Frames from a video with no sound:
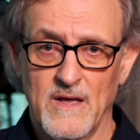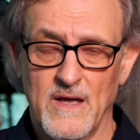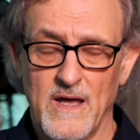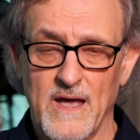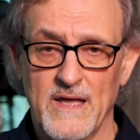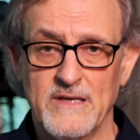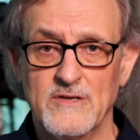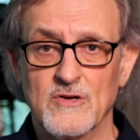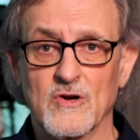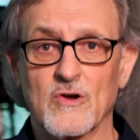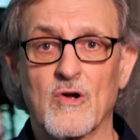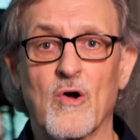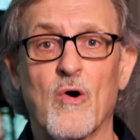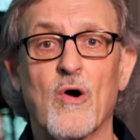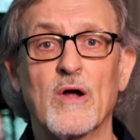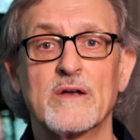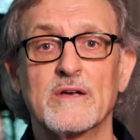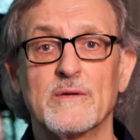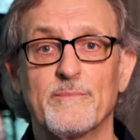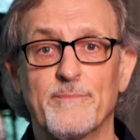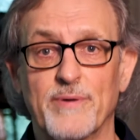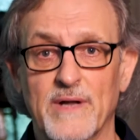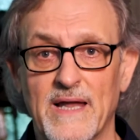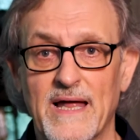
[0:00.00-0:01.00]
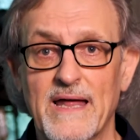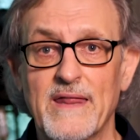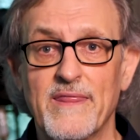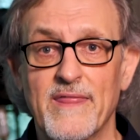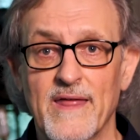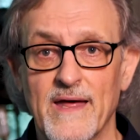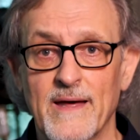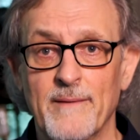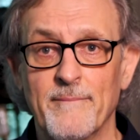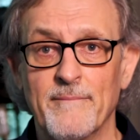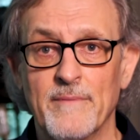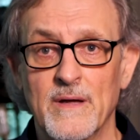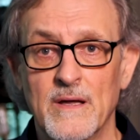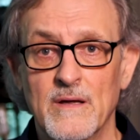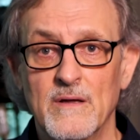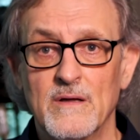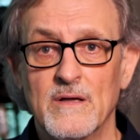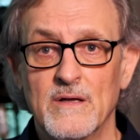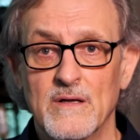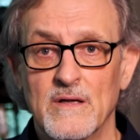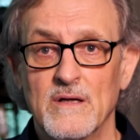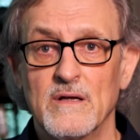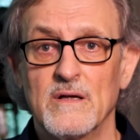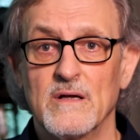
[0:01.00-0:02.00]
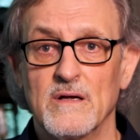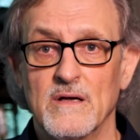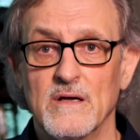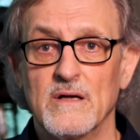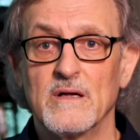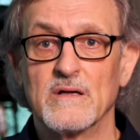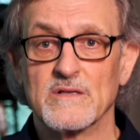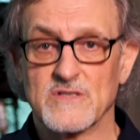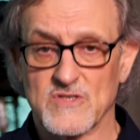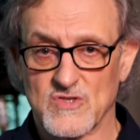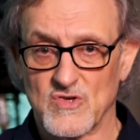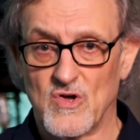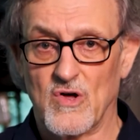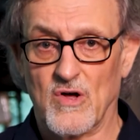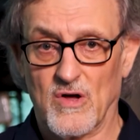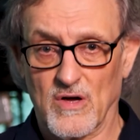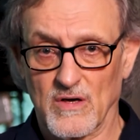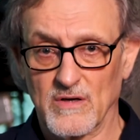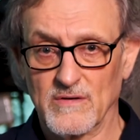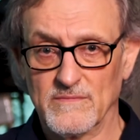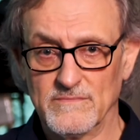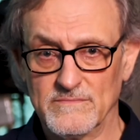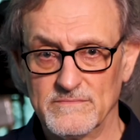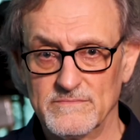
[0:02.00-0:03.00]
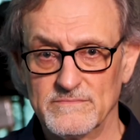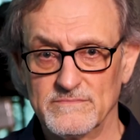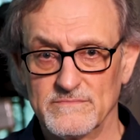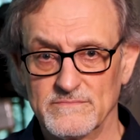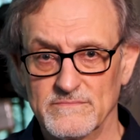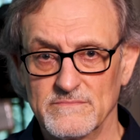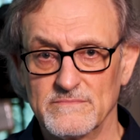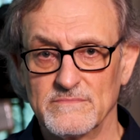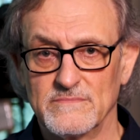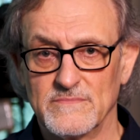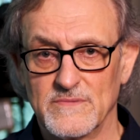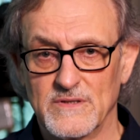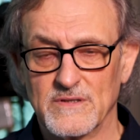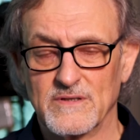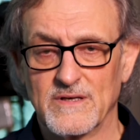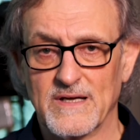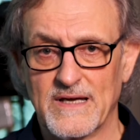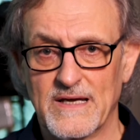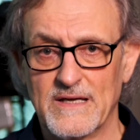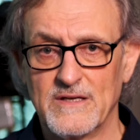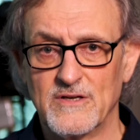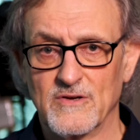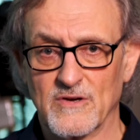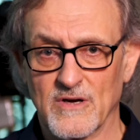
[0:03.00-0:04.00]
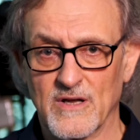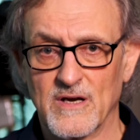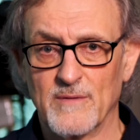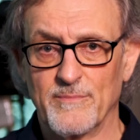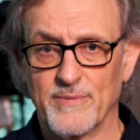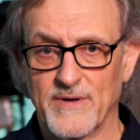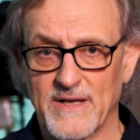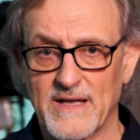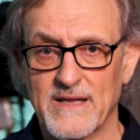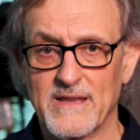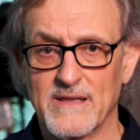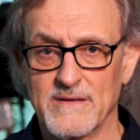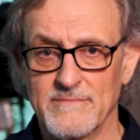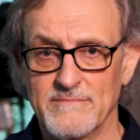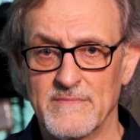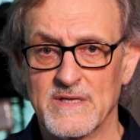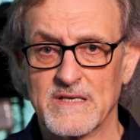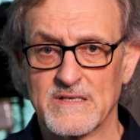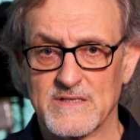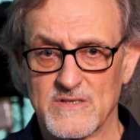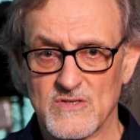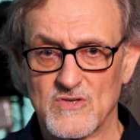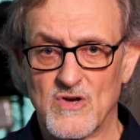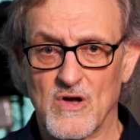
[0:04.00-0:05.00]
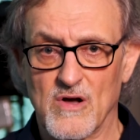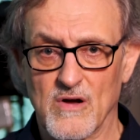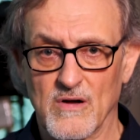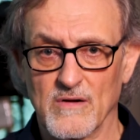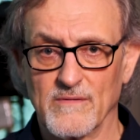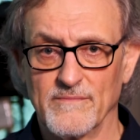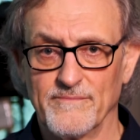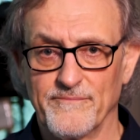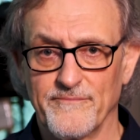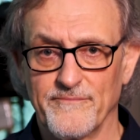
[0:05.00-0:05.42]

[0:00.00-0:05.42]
And you're going to play them a song, okay? You're going to play them this song.